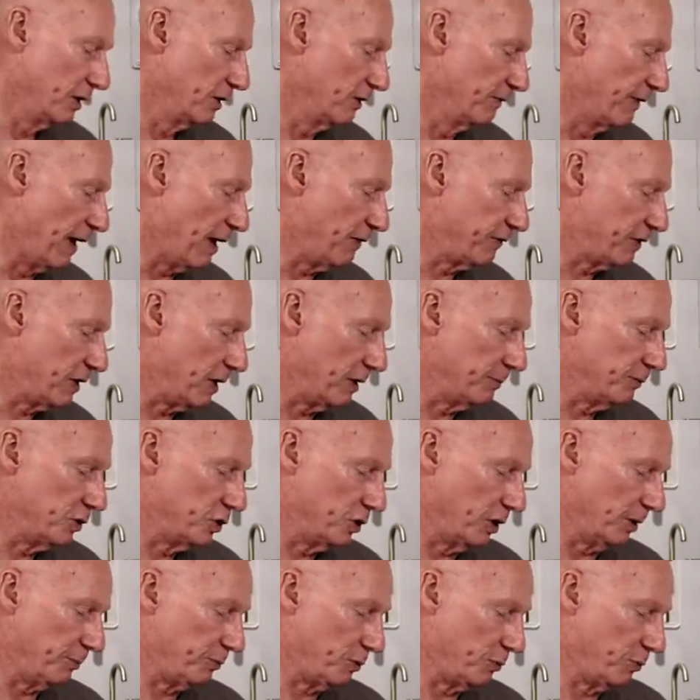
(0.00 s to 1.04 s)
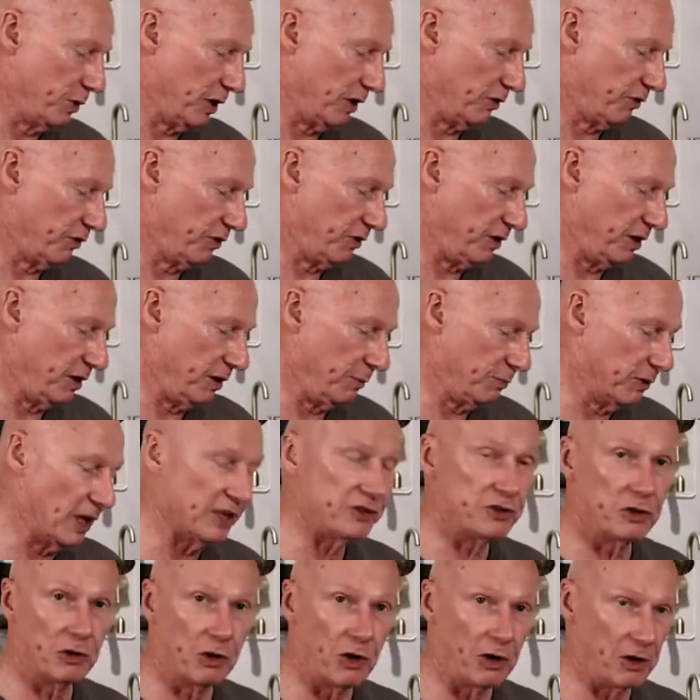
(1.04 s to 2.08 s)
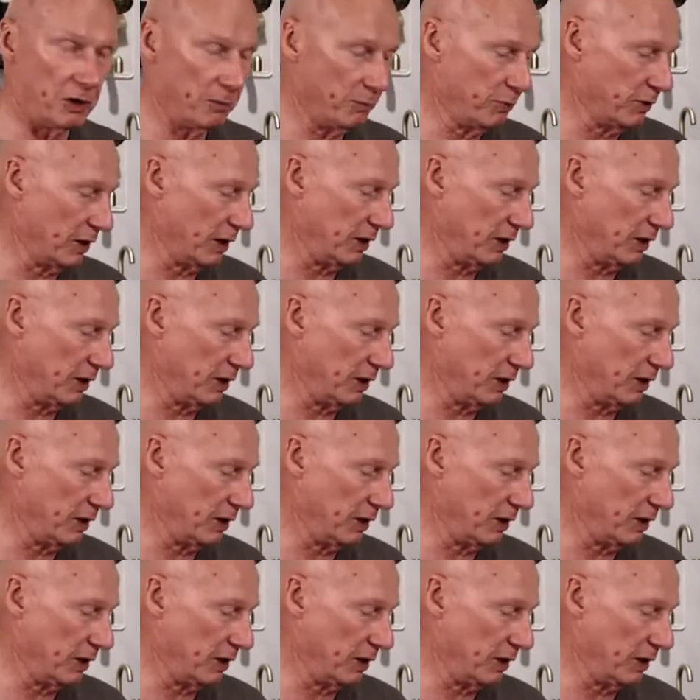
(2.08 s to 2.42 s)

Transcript: The valve comes shipped with the plastic guard in